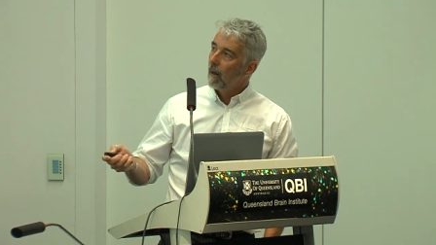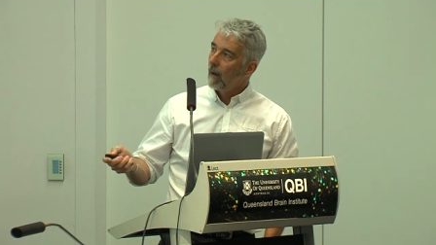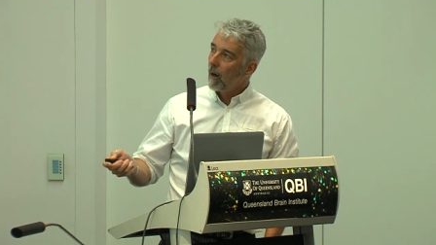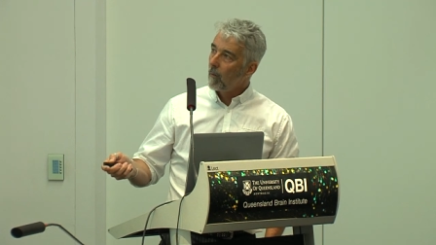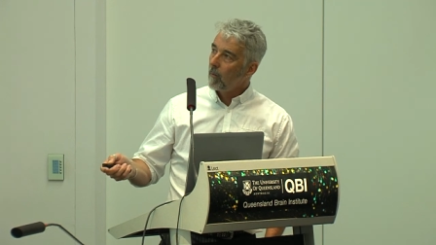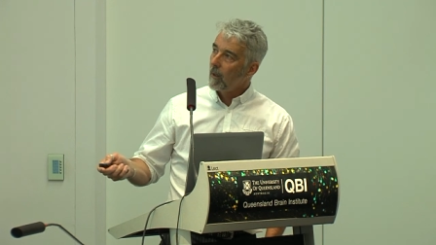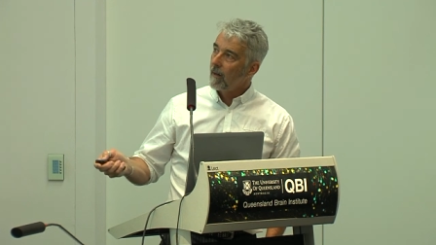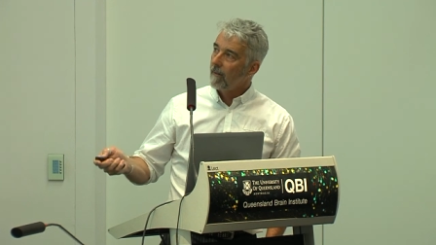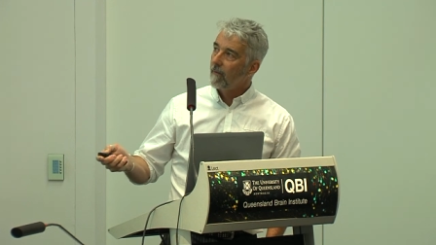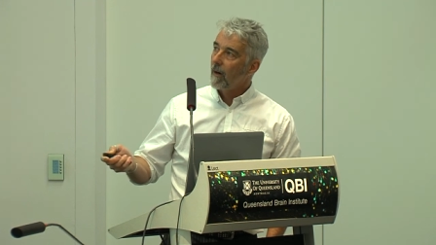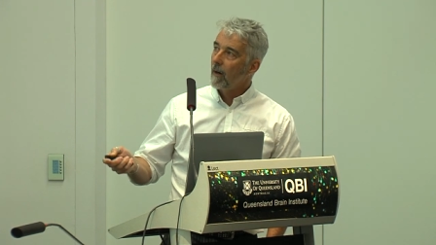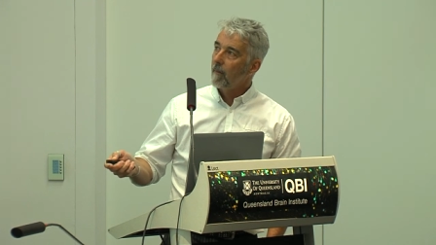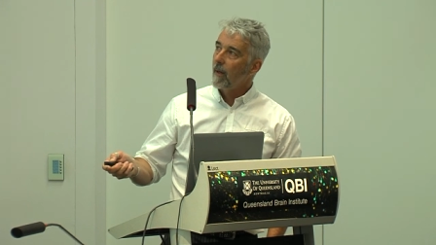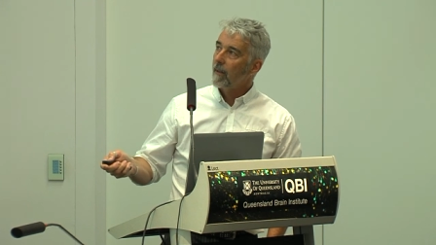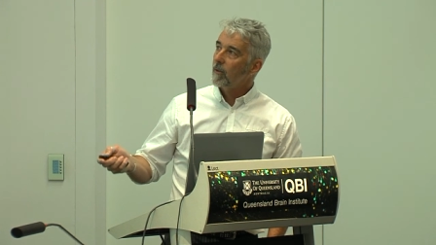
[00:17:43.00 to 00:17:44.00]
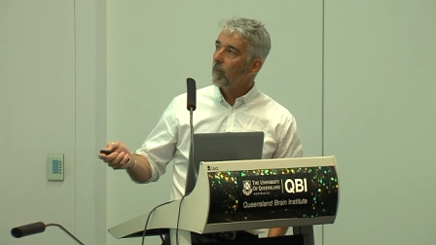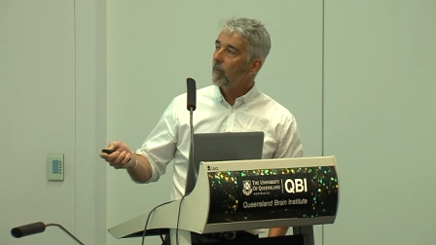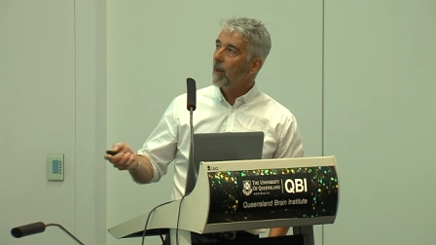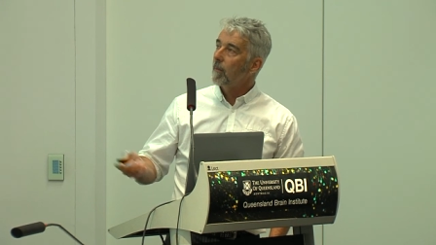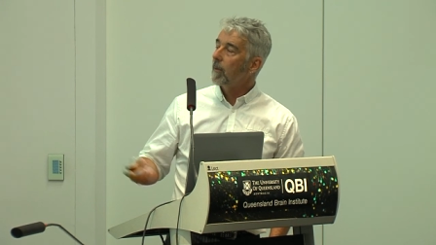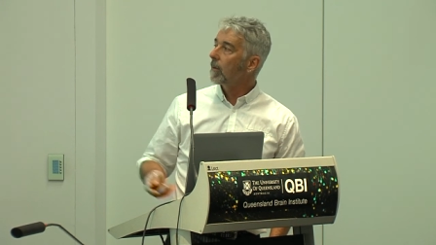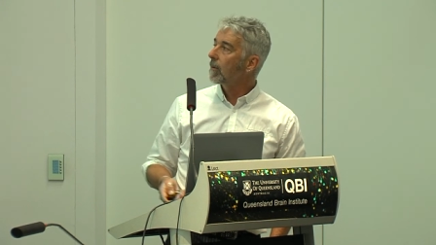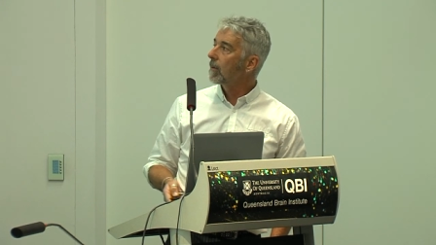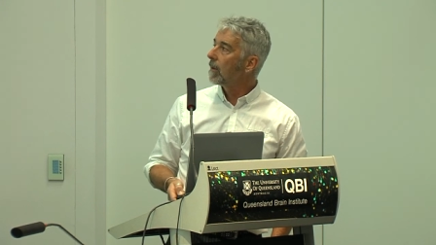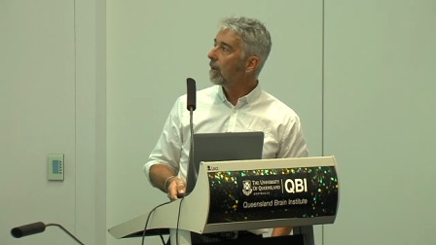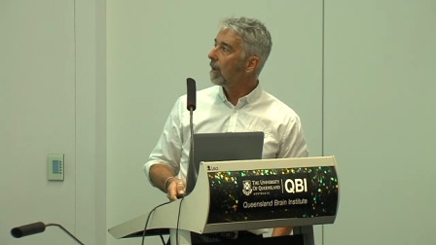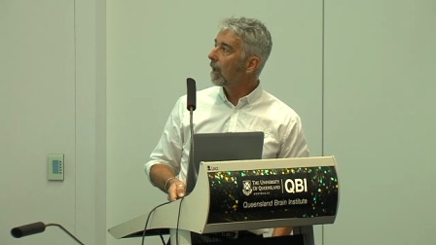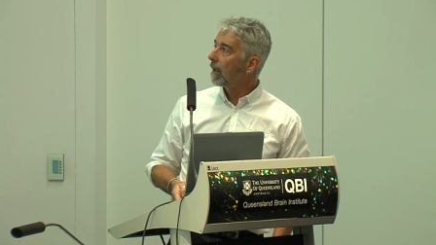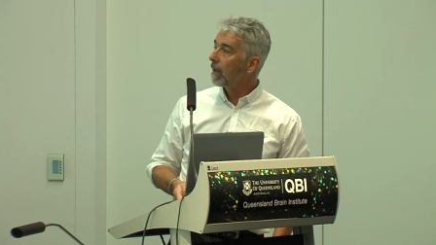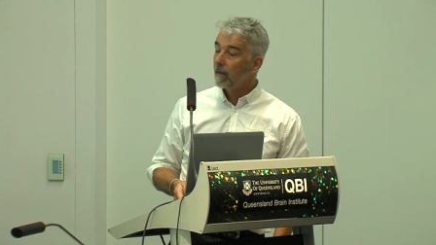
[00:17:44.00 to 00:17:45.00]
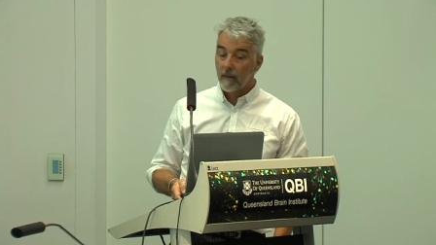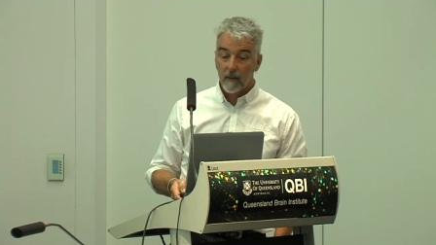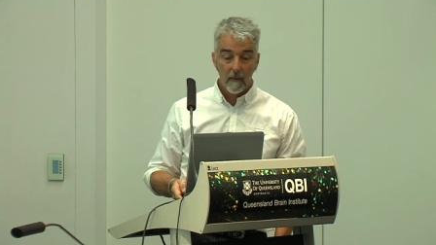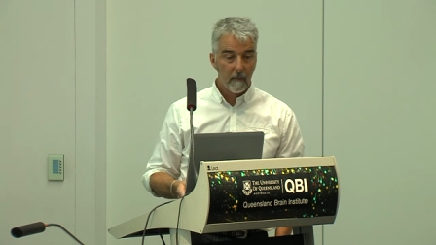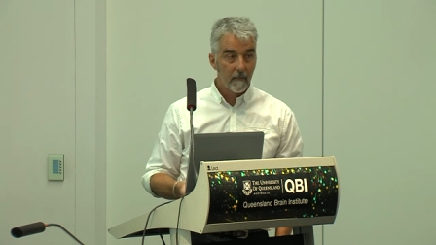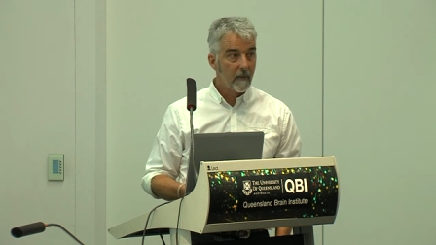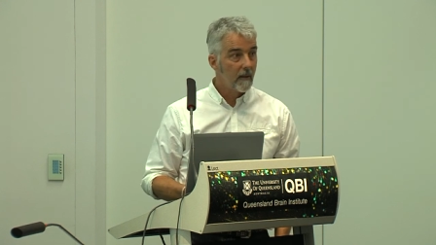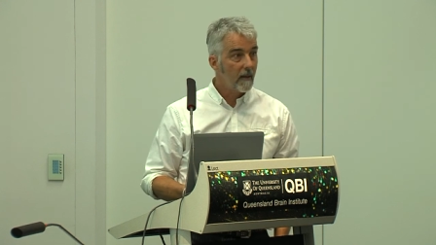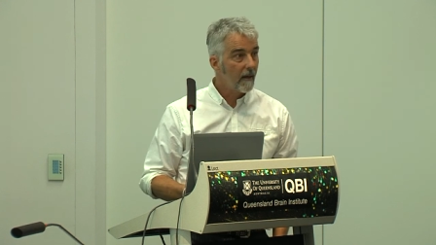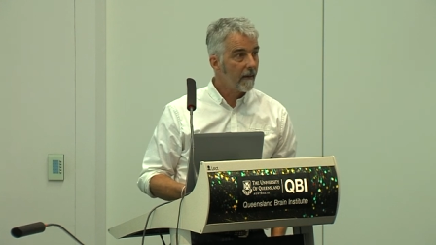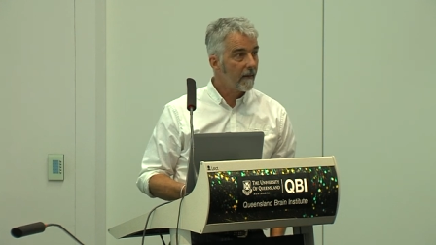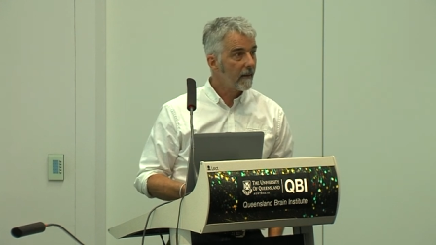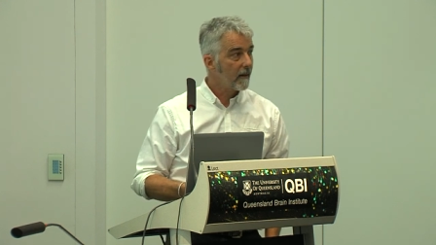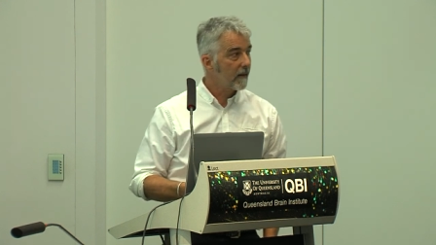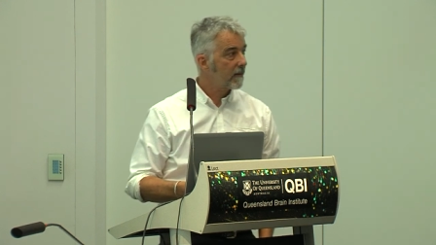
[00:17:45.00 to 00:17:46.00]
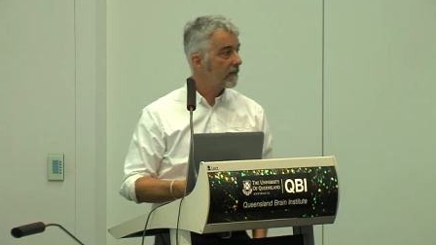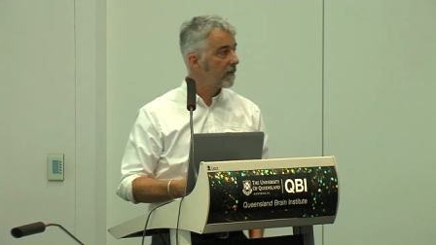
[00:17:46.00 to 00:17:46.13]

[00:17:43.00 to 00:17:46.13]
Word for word: all my environmental people, and um, yeah, thanks